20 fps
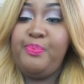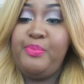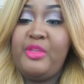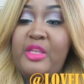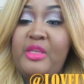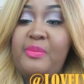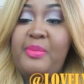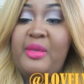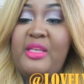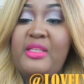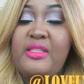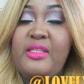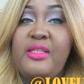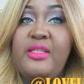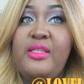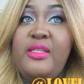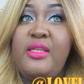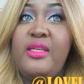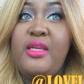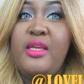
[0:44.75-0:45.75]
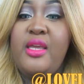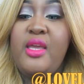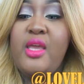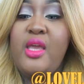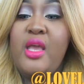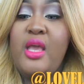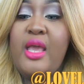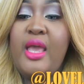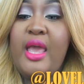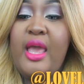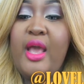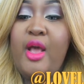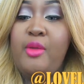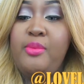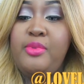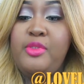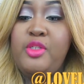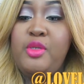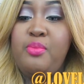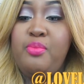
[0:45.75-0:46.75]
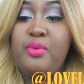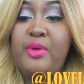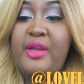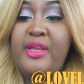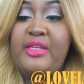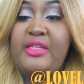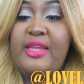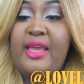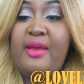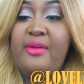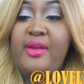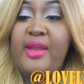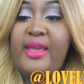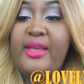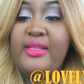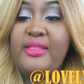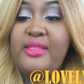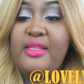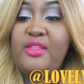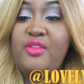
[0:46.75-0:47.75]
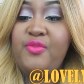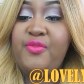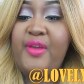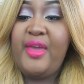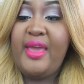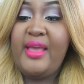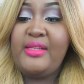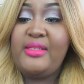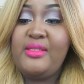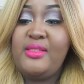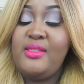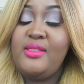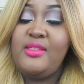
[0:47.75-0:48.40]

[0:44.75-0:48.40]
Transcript: It basically helps to break down excess fats,